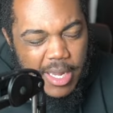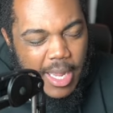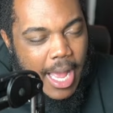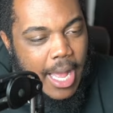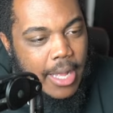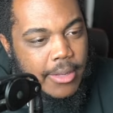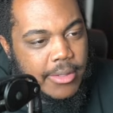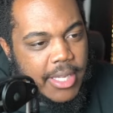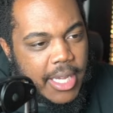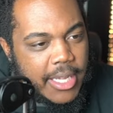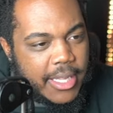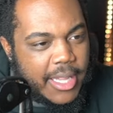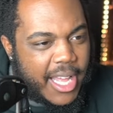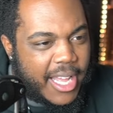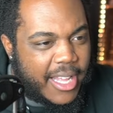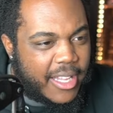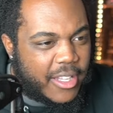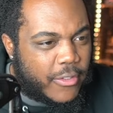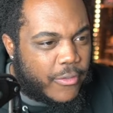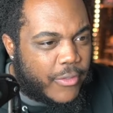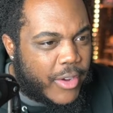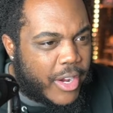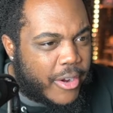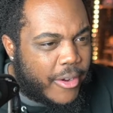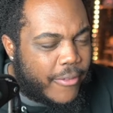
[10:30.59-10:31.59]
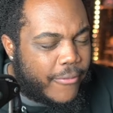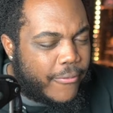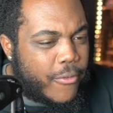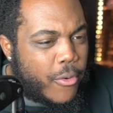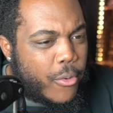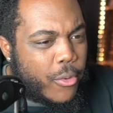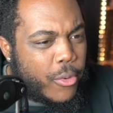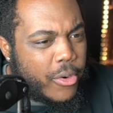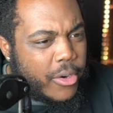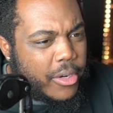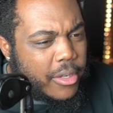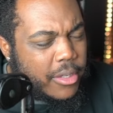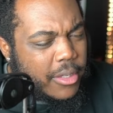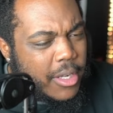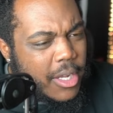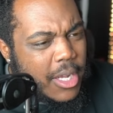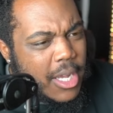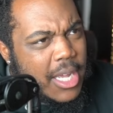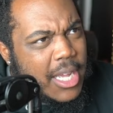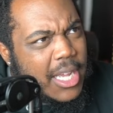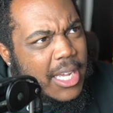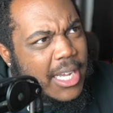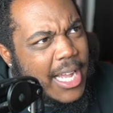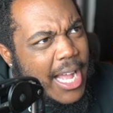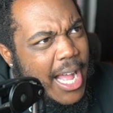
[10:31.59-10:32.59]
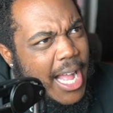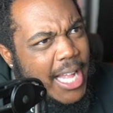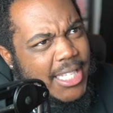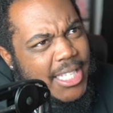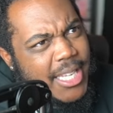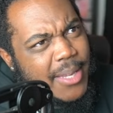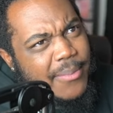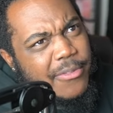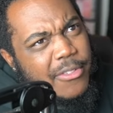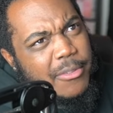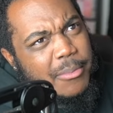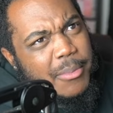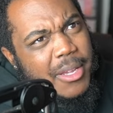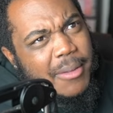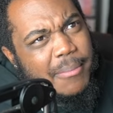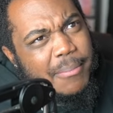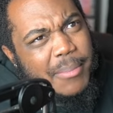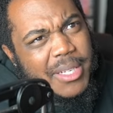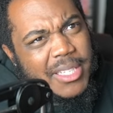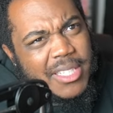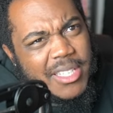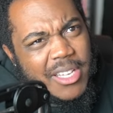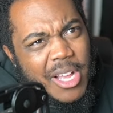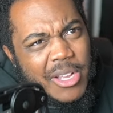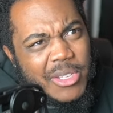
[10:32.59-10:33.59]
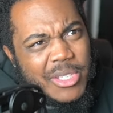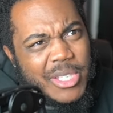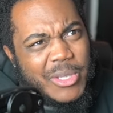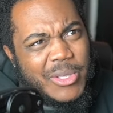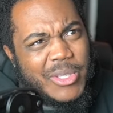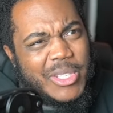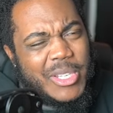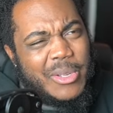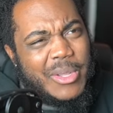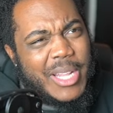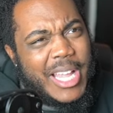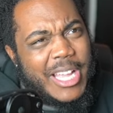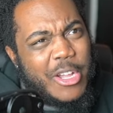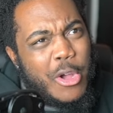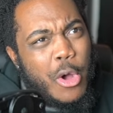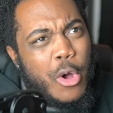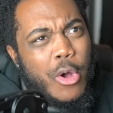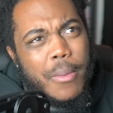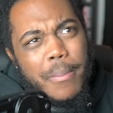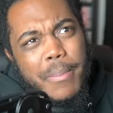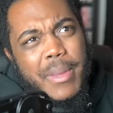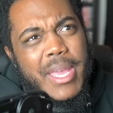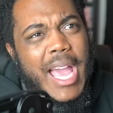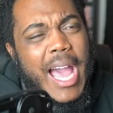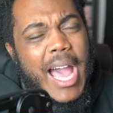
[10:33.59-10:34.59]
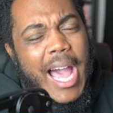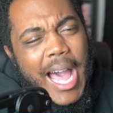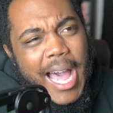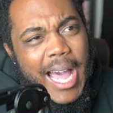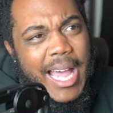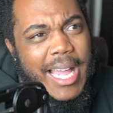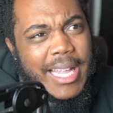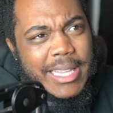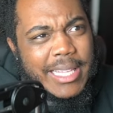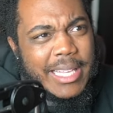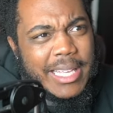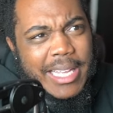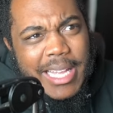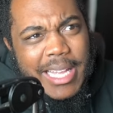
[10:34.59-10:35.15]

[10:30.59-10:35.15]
I'll say that. It's very foreign concept for me, but it's also still like going beyond